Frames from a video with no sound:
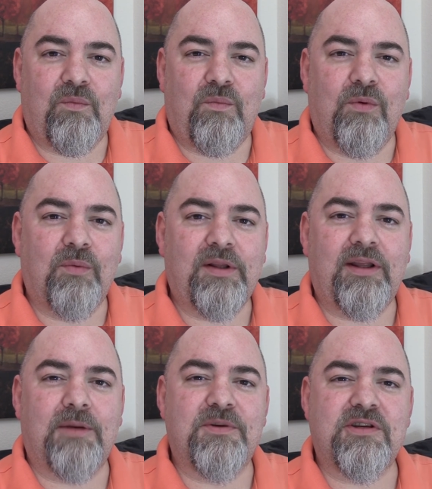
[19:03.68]
We're
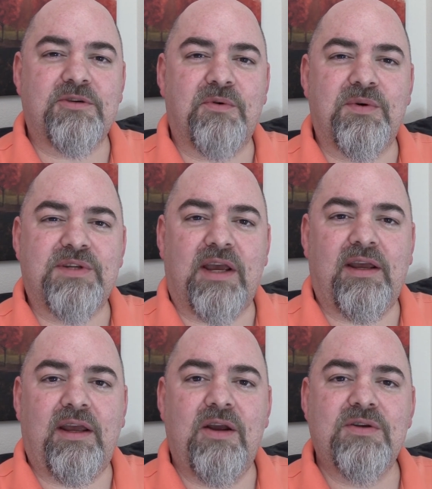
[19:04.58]
really in a position where we
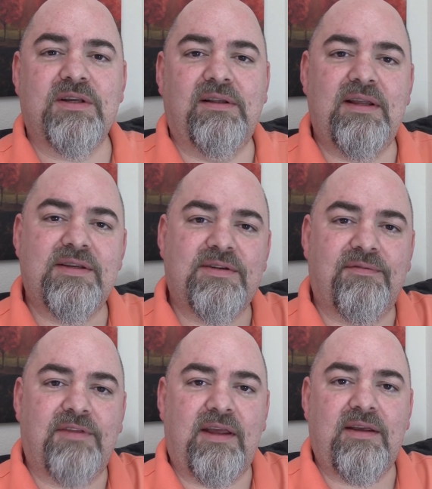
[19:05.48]
say, here's a list
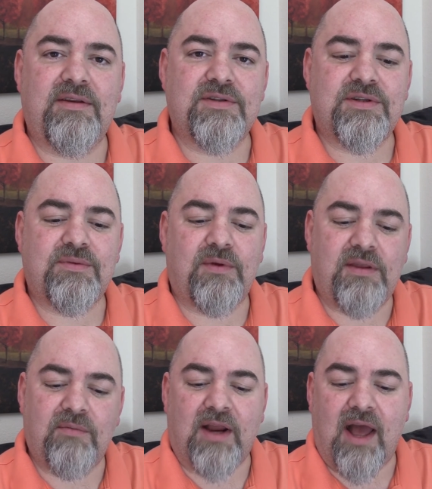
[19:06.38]
of things
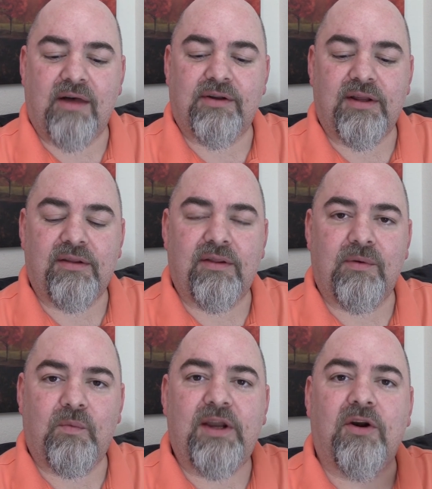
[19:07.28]
within reality
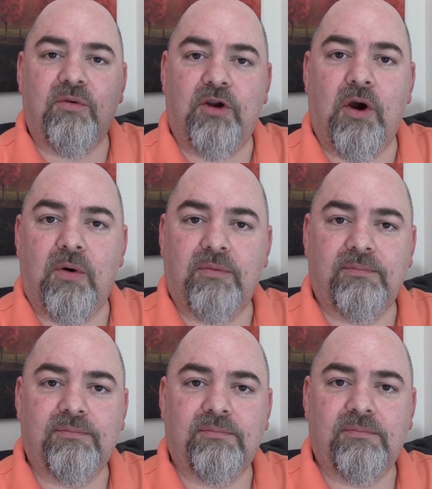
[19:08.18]
that we don't know.
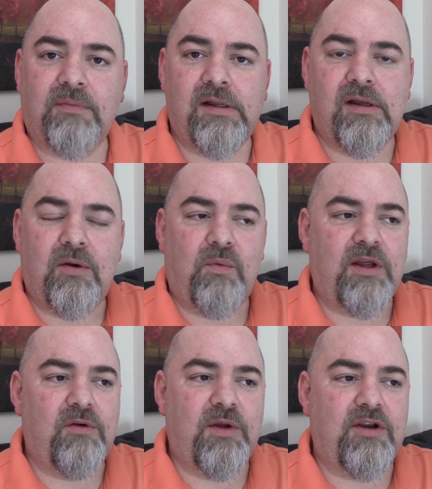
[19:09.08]

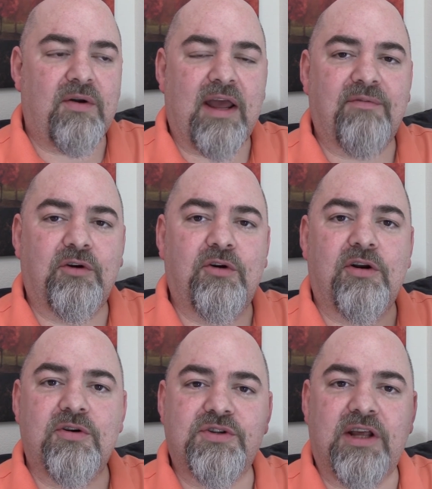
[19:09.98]
We don't have a
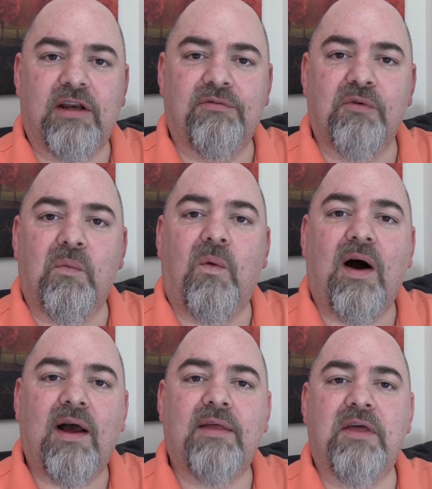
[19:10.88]
good understanding for
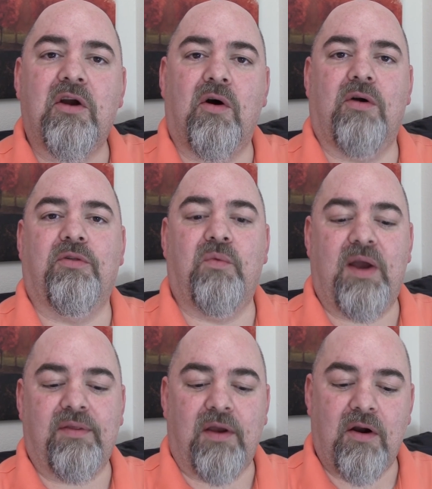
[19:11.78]
why they are the
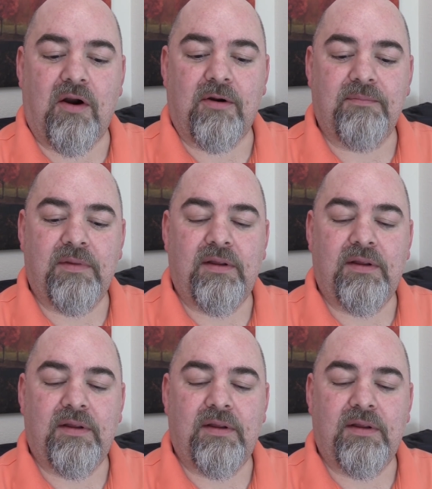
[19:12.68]
way they are.